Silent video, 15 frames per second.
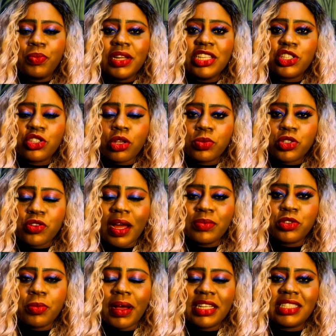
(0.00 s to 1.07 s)
please
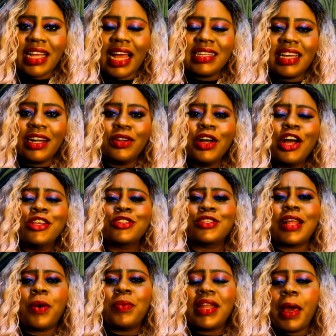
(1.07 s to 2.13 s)
subscribe to my channel
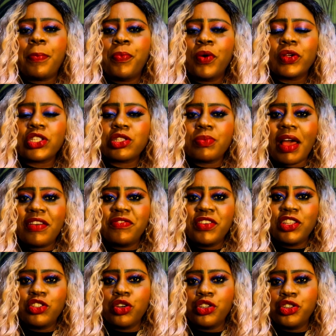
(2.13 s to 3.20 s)
so that when I post my
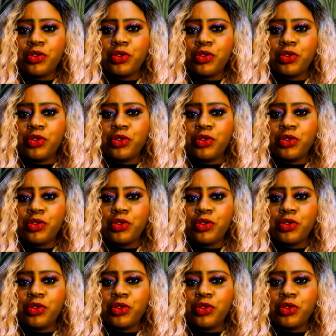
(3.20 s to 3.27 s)
video,